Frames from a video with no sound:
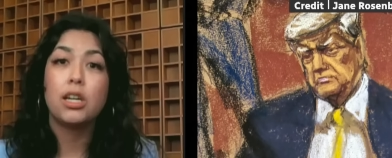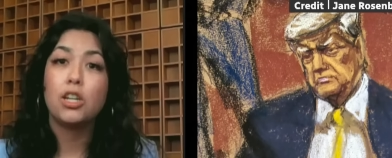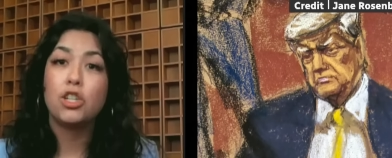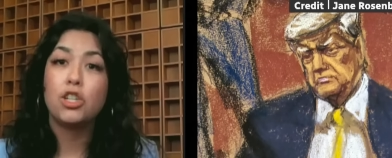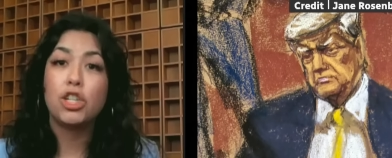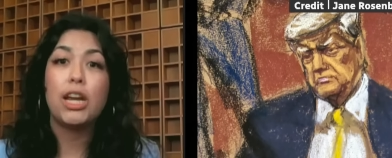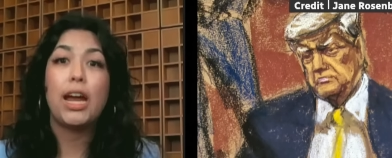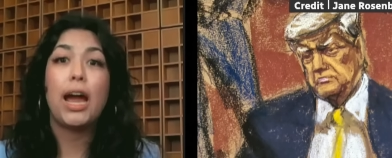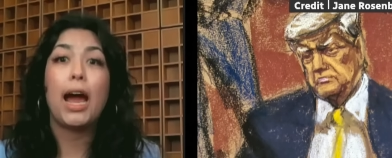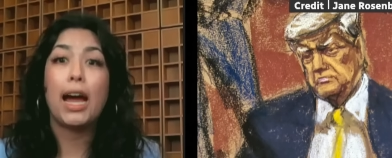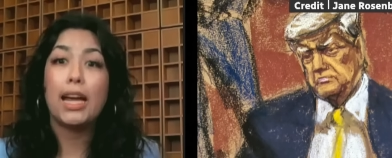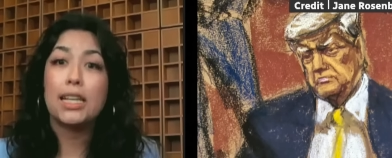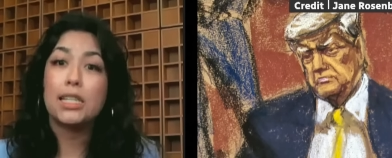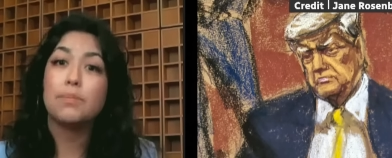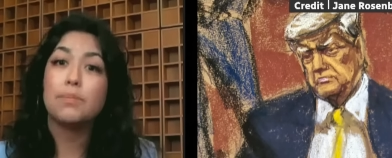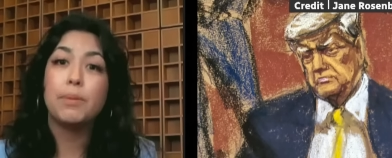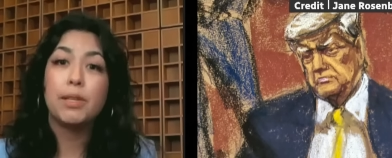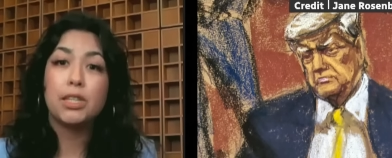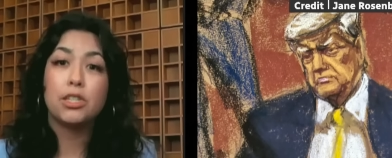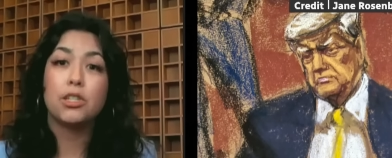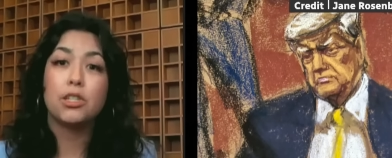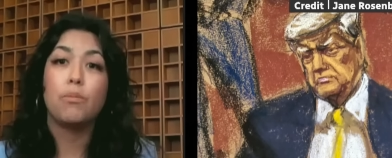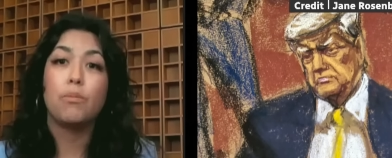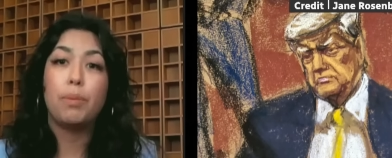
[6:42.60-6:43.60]
Speaker 1: she has
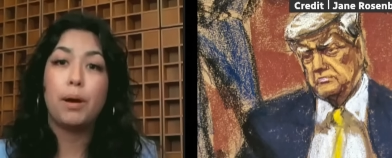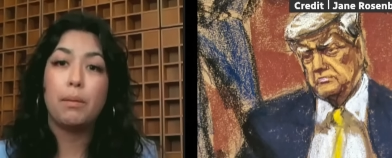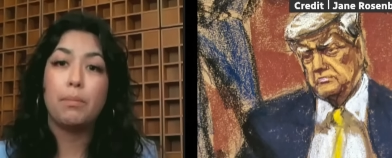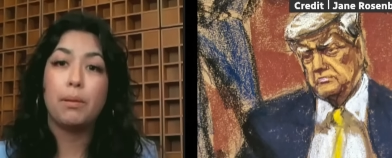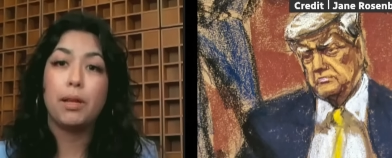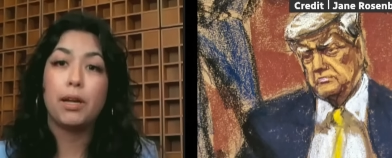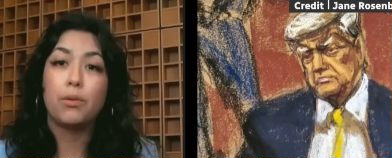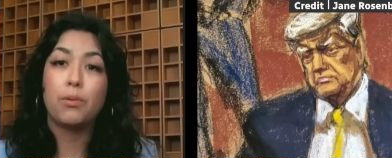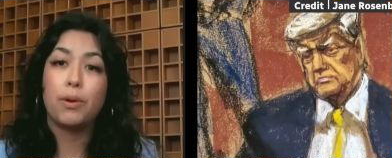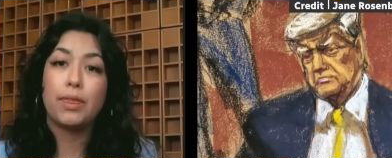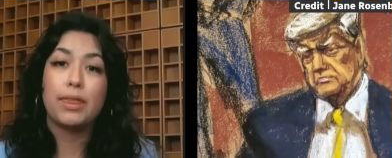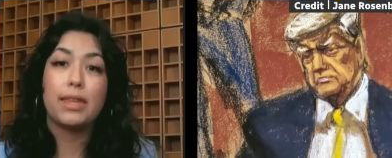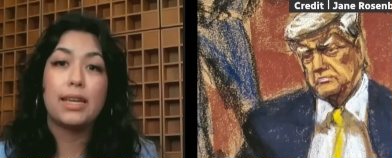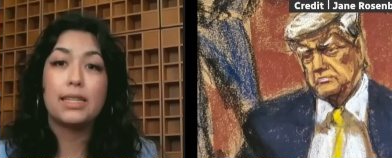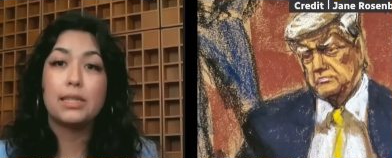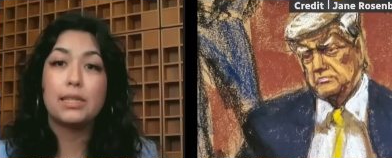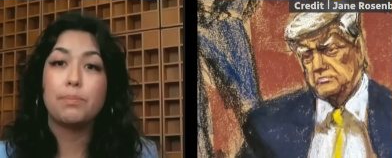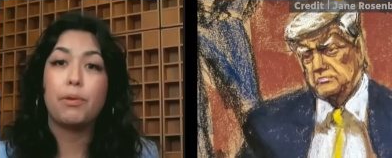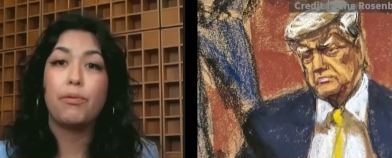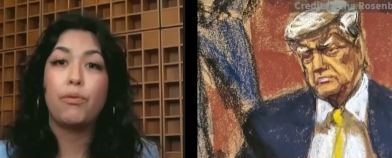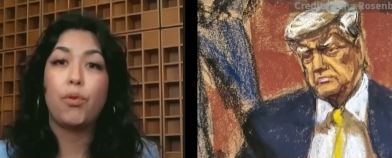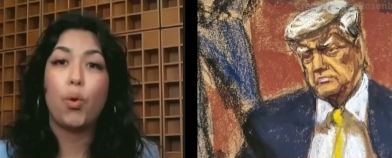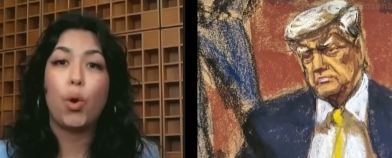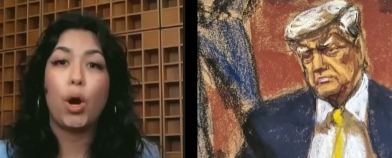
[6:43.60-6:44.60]
been so public with this
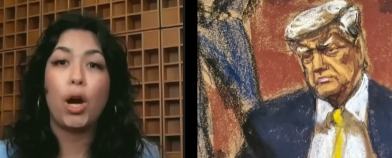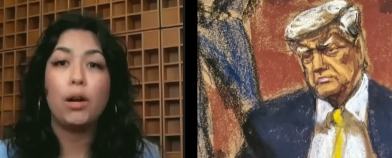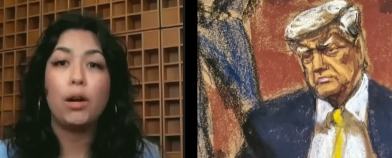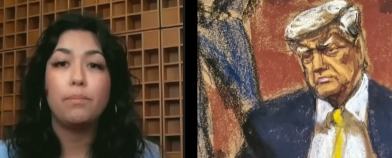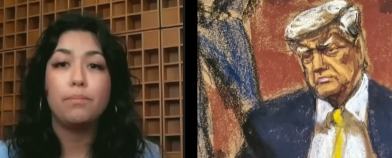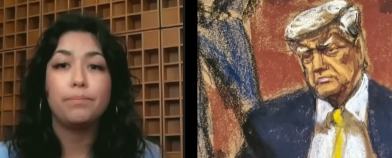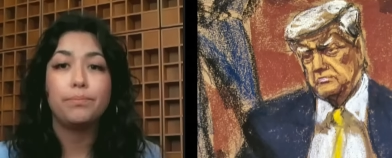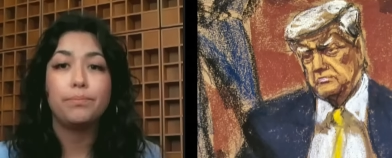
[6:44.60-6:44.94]
before.